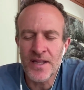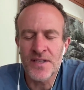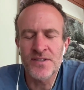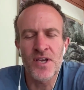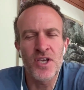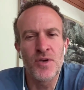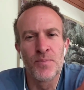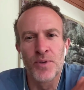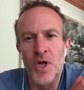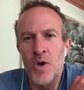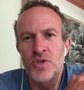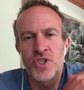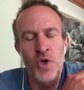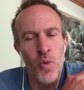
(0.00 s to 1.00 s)
let's say you
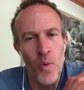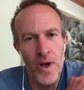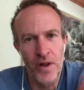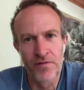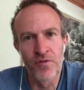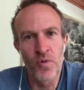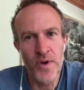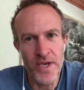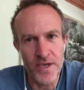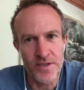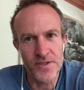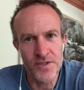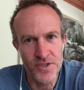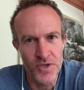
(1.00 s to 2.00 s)
blow 12
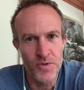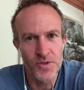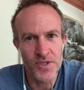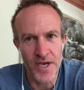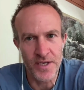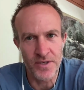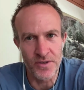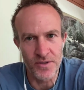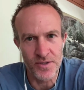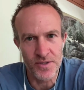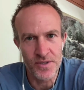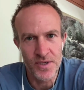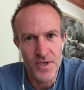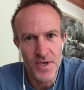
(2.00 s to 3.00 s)
weeks, 2
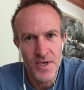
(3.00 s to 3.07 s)
cycles.